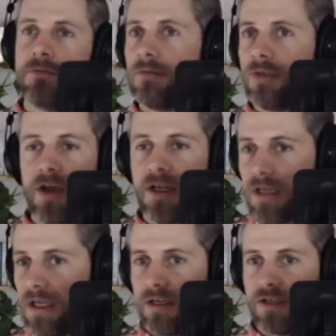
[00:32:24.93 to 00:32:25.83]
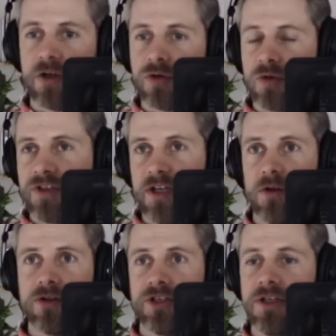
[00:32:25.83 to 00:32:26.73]
in a social
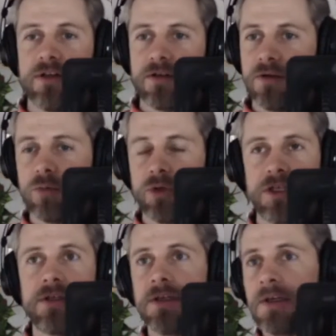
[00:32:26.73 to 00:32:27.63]
technology that can be